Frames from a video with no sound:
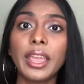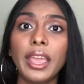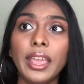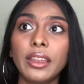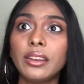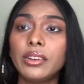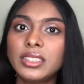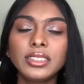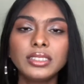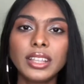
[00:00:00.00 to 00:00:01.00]
and this
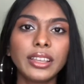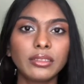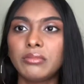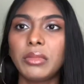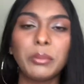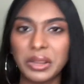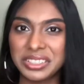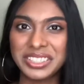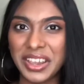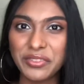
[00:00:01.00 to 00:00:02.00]
is like a
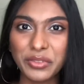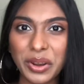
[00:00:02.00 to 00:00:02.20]
must have for